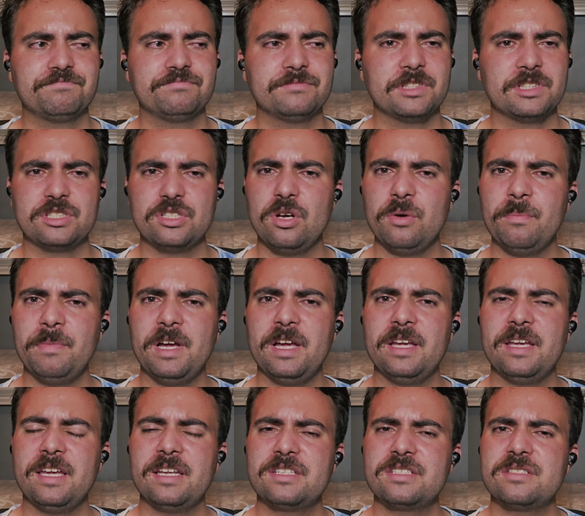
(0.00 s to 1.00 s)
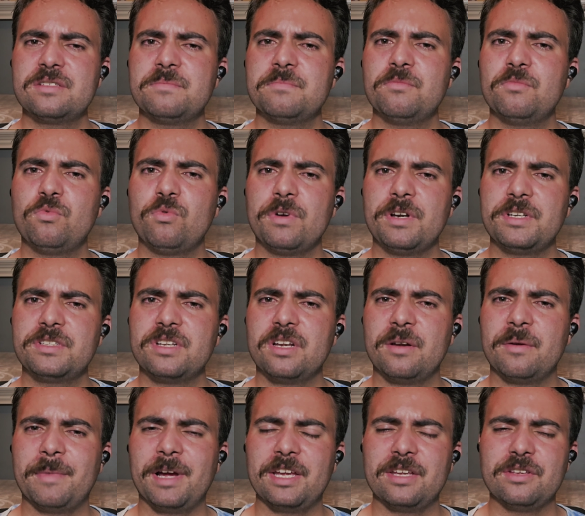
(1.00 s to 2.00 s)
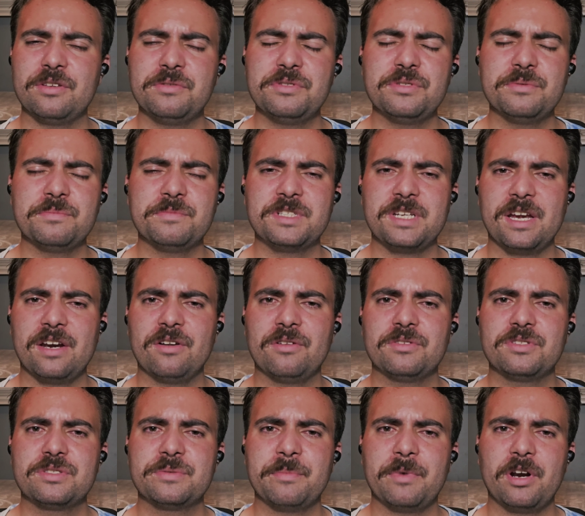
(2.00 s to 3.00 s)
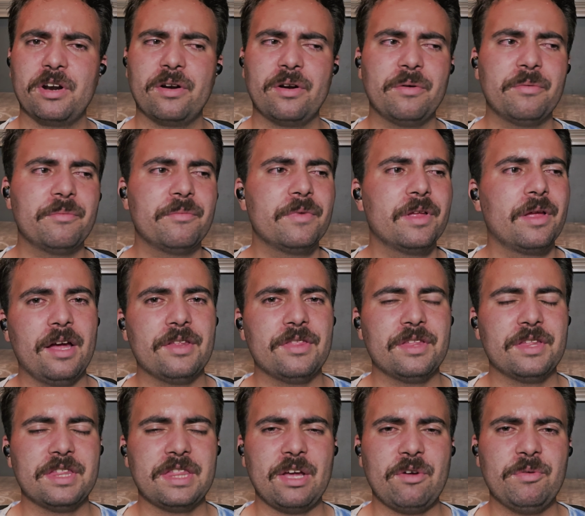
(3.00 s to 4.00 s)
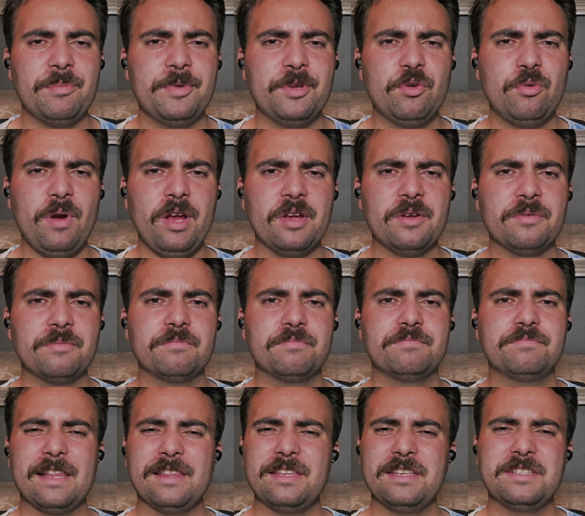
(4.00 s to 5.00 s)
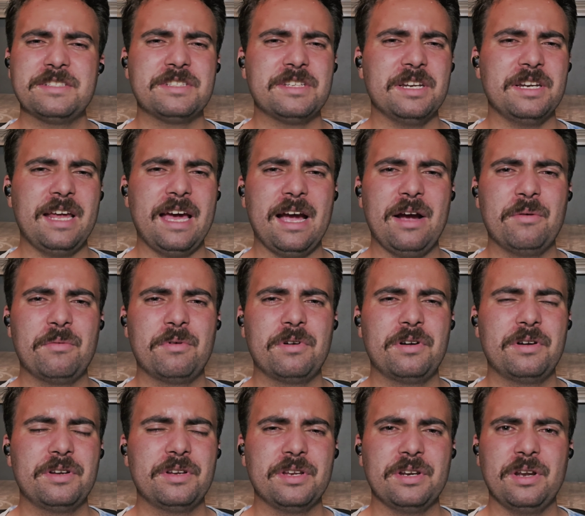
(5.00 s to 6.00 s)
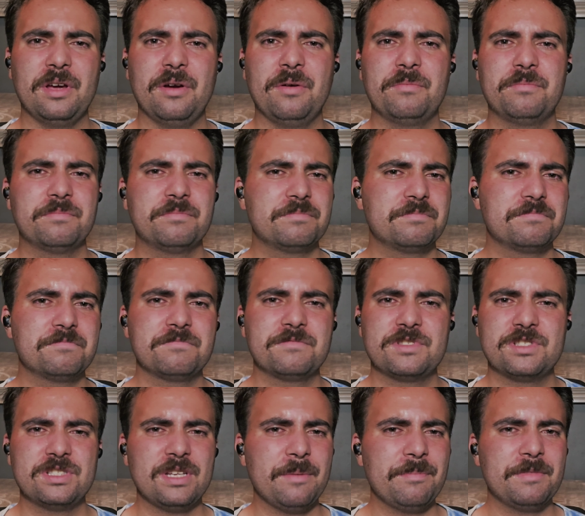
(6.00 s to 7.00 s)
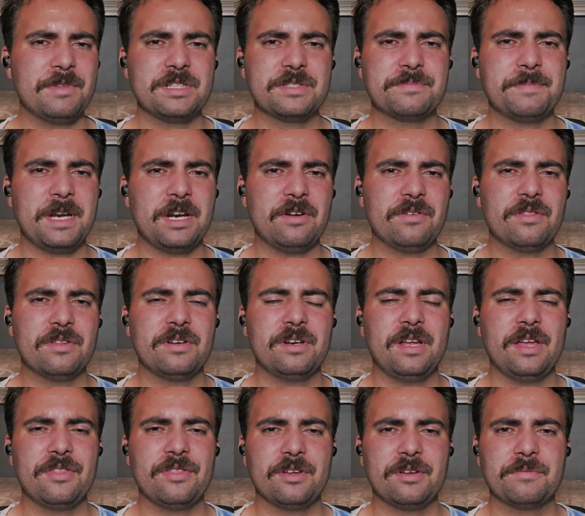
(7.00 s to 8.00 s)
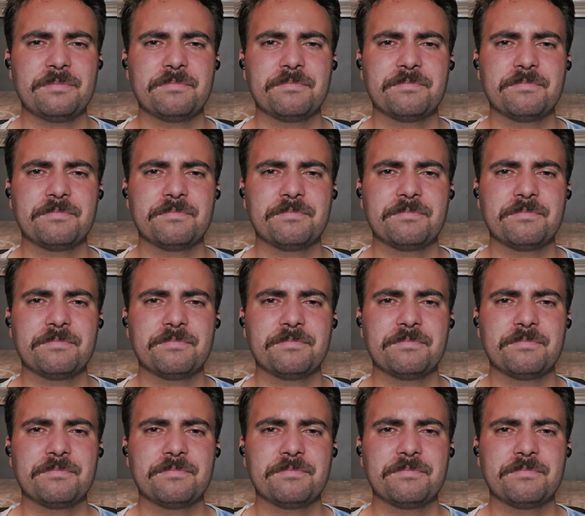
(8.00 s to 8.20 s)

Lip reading: Let's hope I get some work done on my YouTube channel tomorrow. I think that would be great. At least an hour, you know. Something's better than nothing.